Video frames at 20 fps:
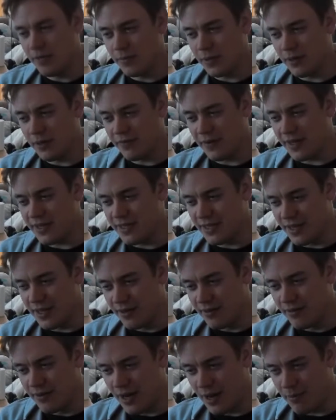But if I
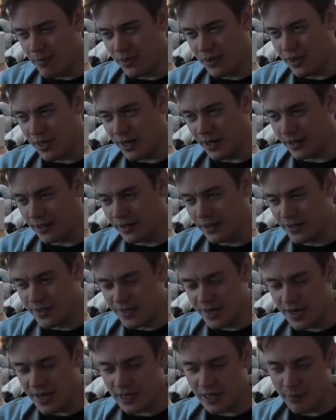did, hypothetically, let's
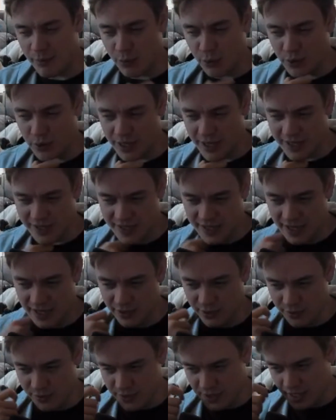say I get bored, I decide
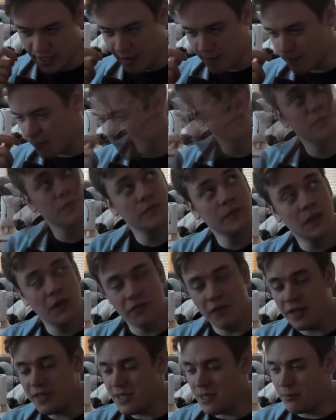to lose a game. If
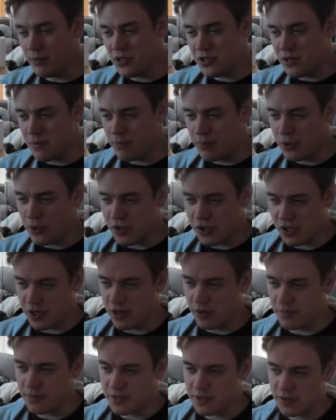I did a bunch of
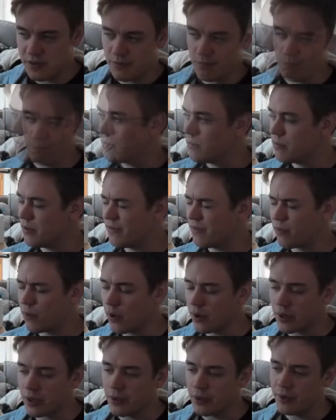push-ups
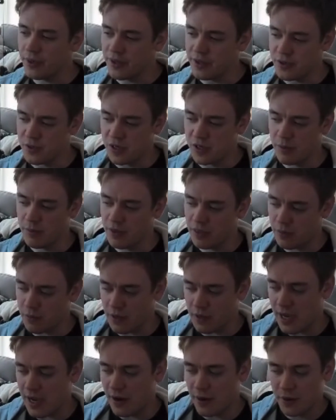before going to the gym in
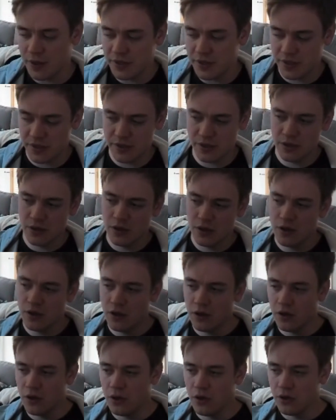three hours,
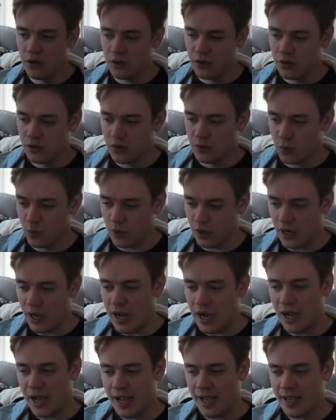would
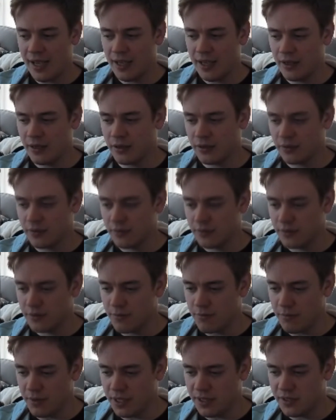I
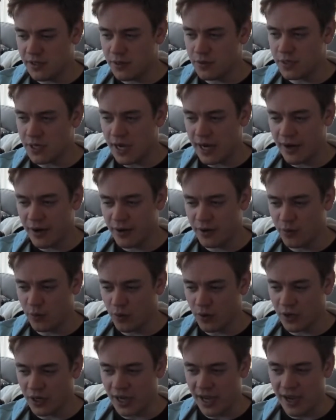be too tired to
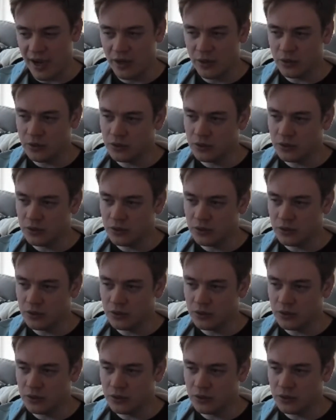work out?